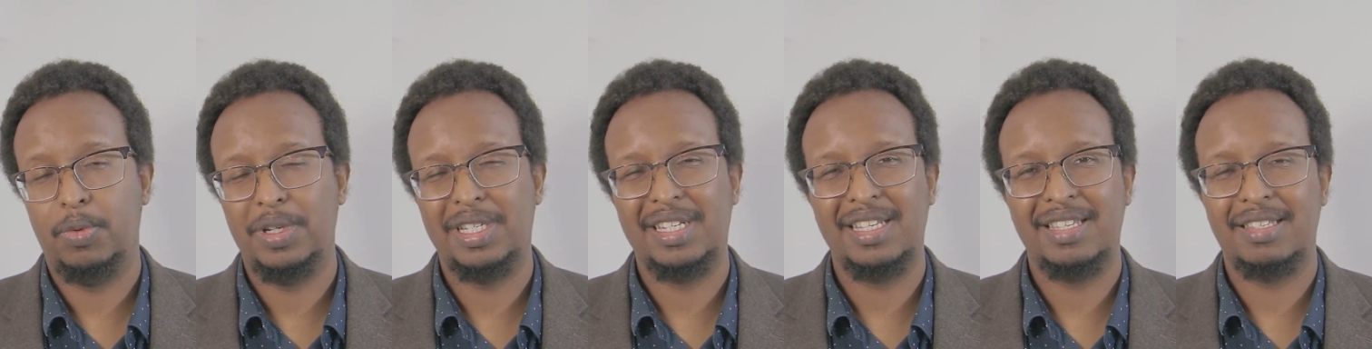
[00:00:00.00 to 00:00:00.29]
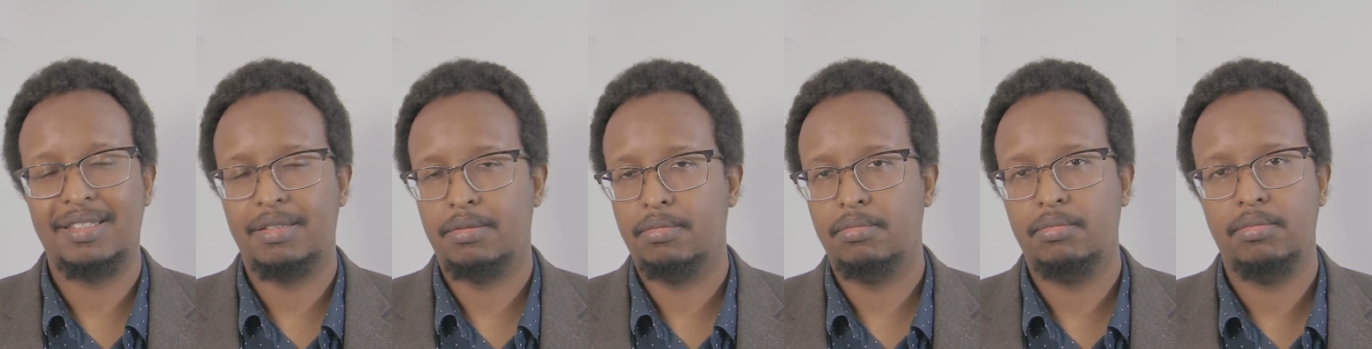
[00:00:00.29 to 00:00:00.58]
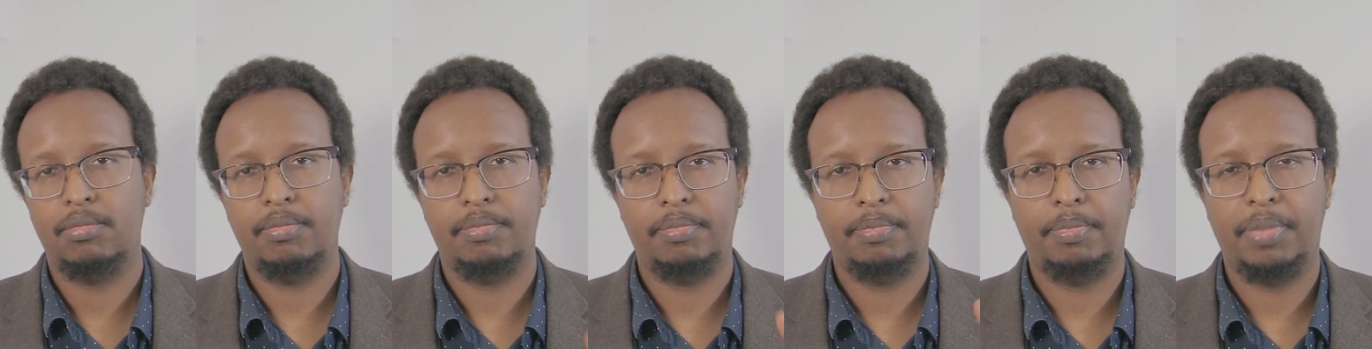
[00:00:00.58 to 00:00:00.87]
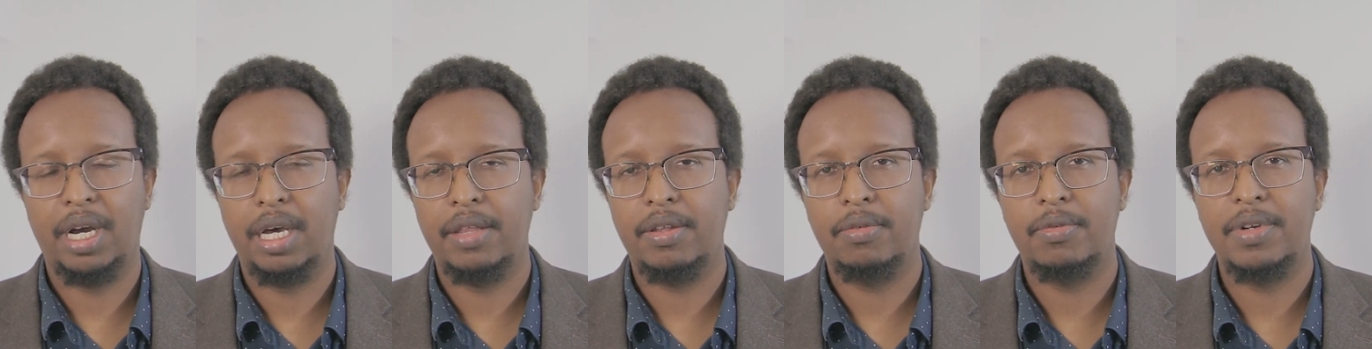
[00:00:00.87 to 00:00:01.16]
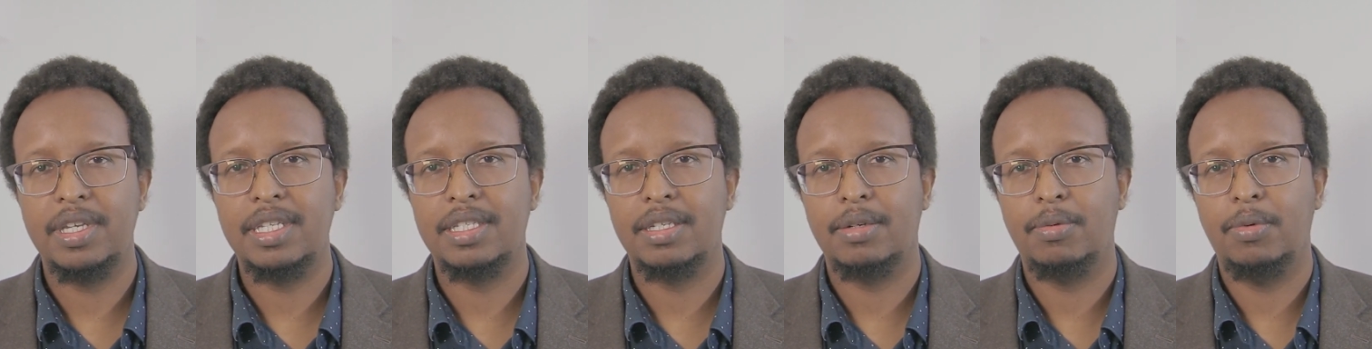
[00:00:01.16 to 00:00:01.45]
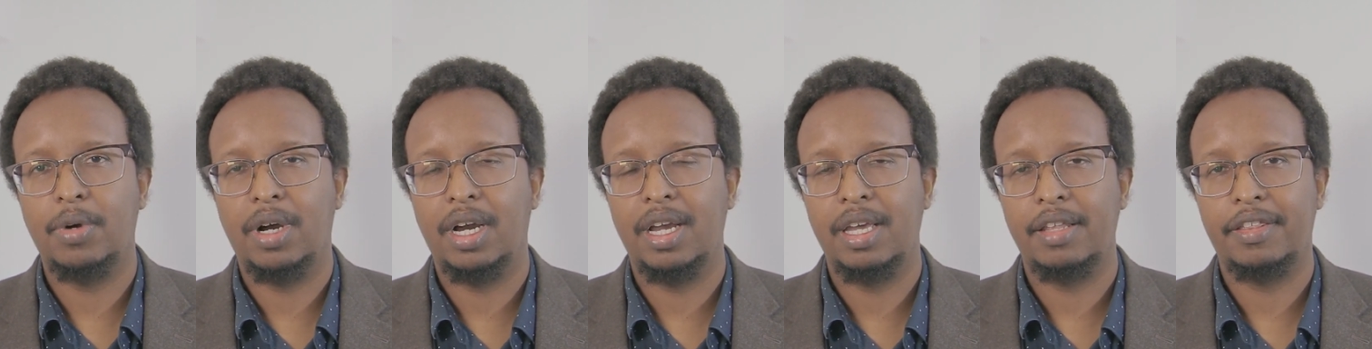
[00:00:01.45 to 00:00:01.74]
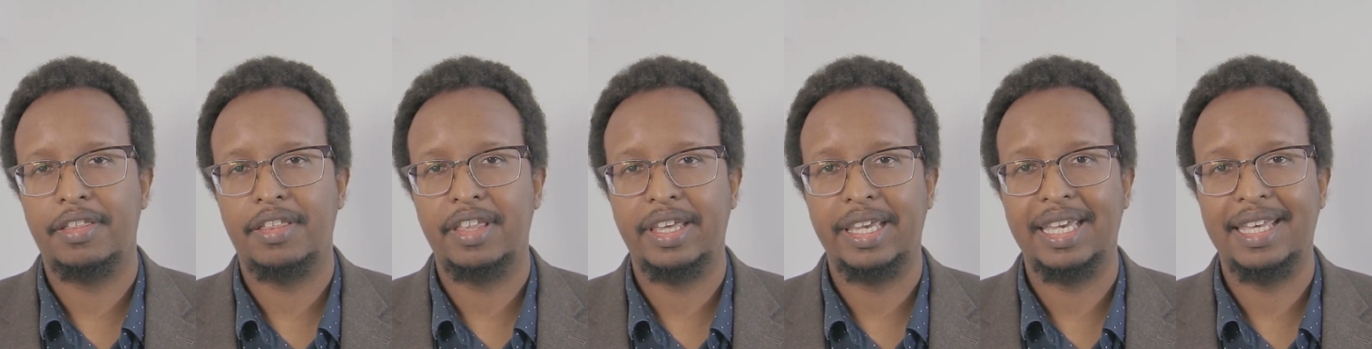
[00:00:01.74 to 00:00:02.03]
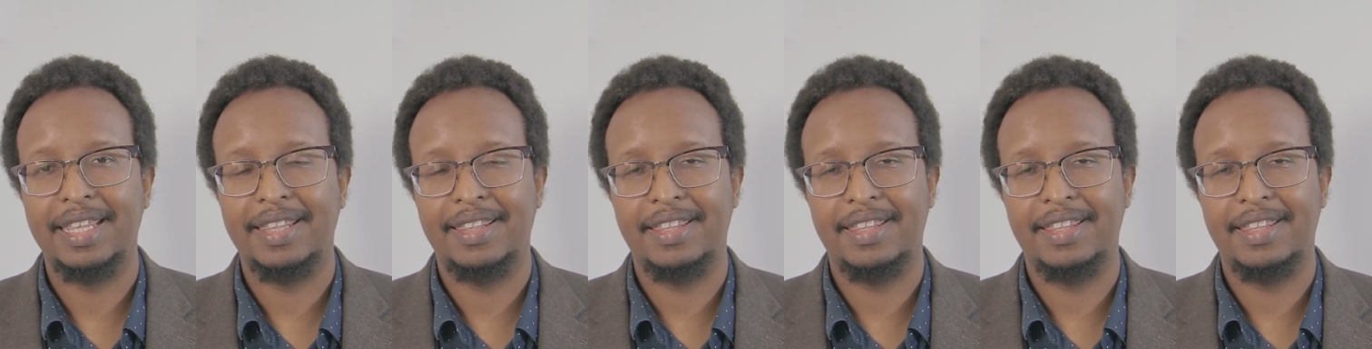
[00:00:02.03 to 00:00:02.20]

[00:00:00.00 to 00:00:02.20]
which is part of the reason why I think